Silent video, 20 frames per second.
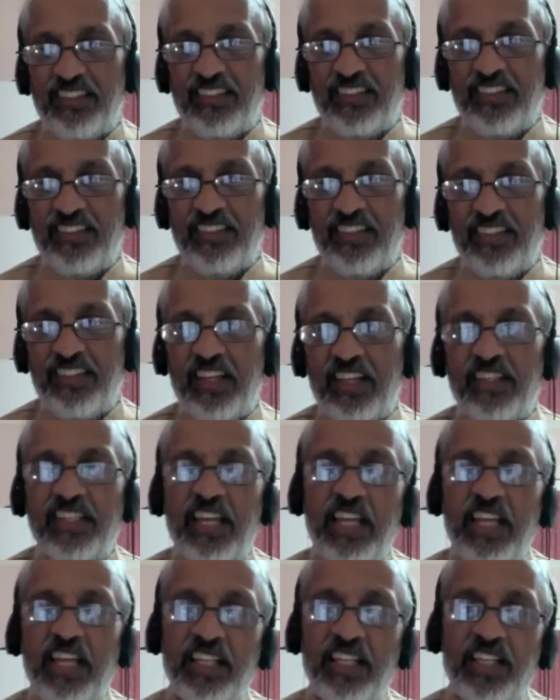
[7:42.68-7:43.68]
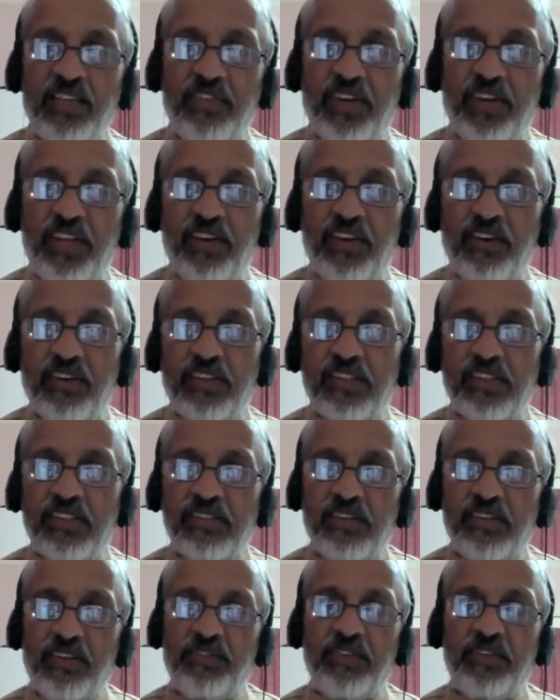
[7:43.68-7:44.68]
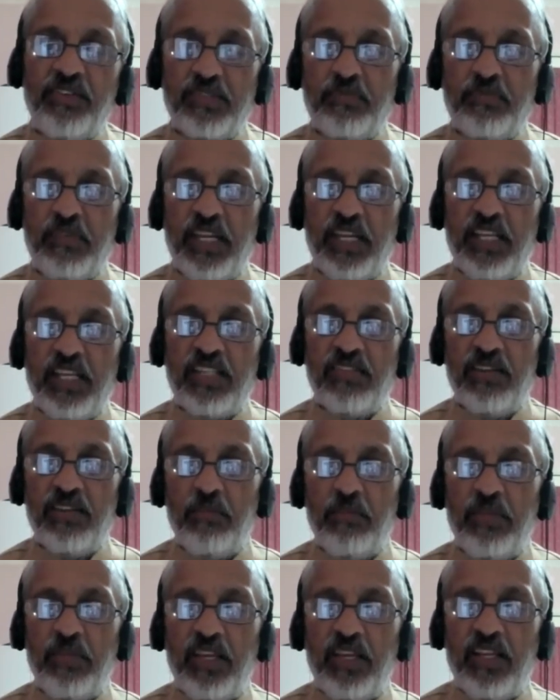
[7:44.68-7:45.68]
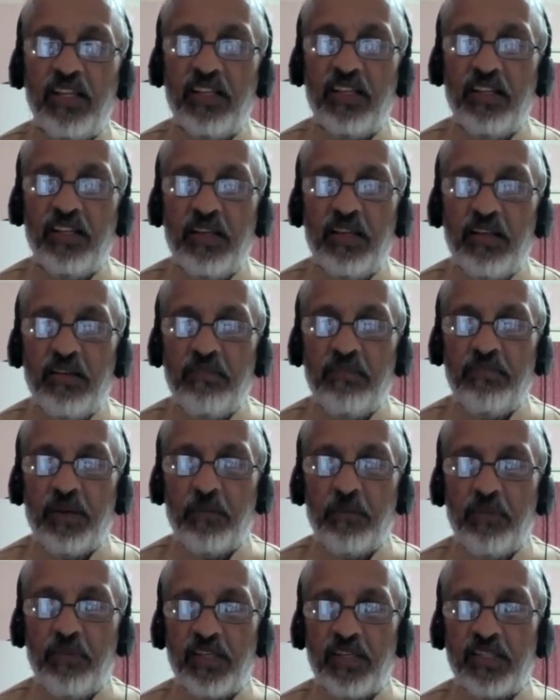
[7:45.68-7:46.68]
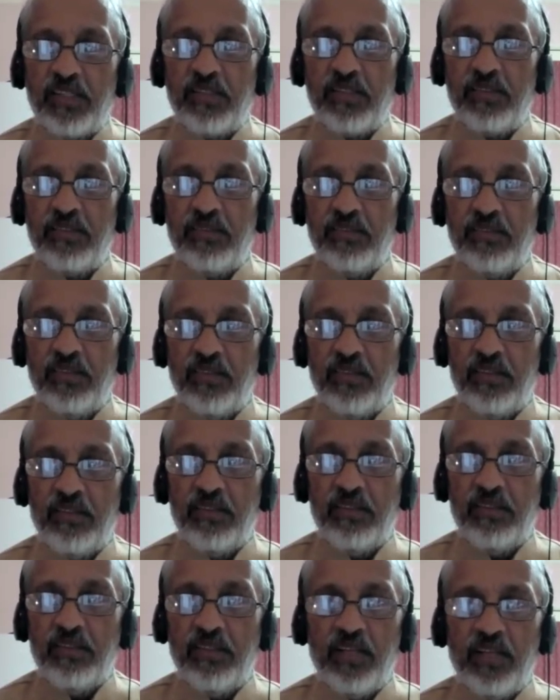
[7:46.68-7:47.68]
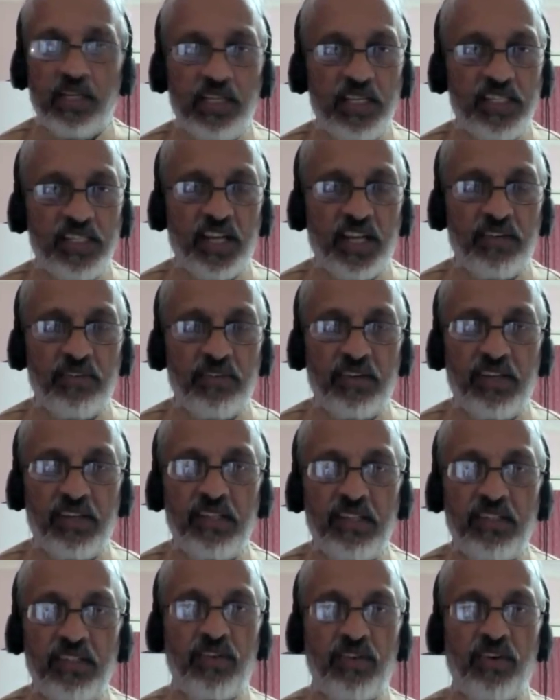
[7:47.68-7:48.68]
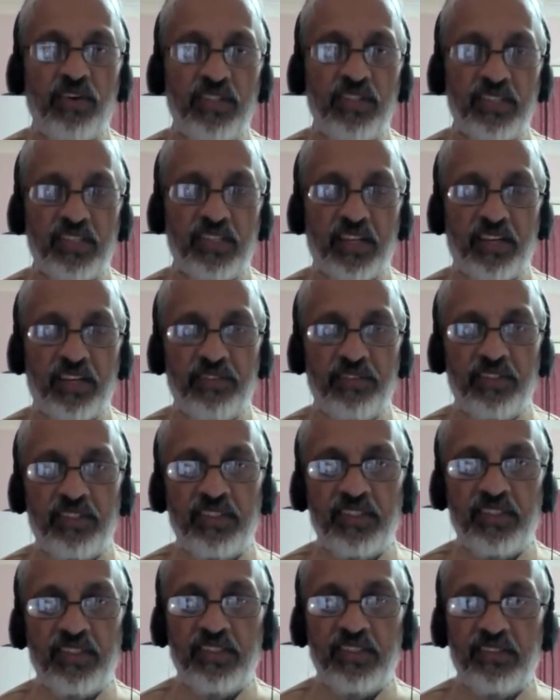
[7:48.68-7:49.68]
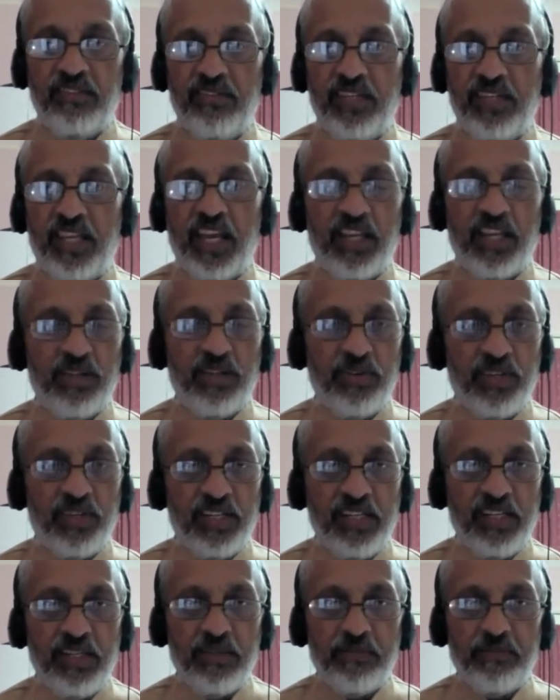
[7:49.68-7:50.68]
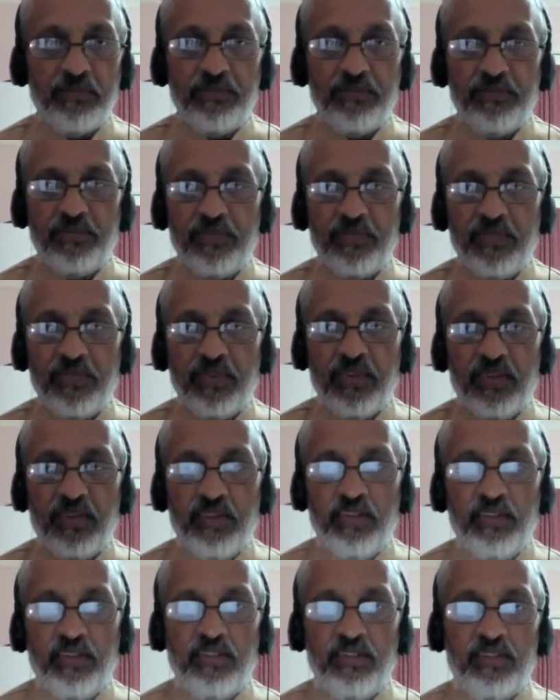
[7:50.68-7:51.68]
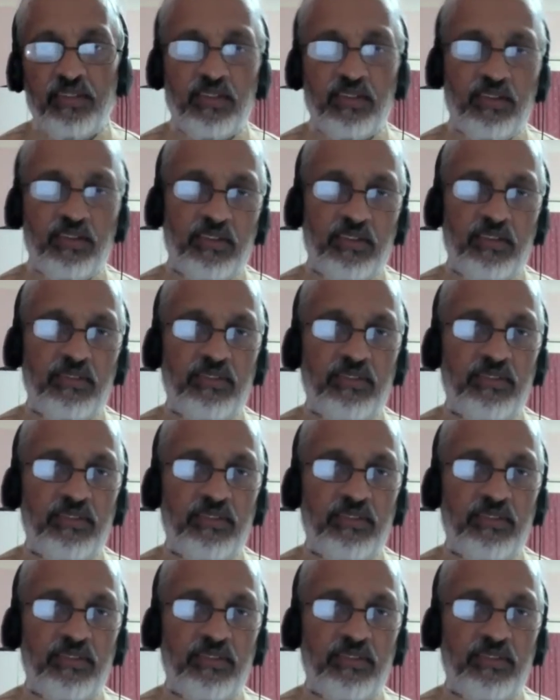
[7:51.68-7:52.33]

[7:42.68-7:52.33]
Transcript: they're saying that the videos of the speech will be published early January to coincide with Veganuary. So,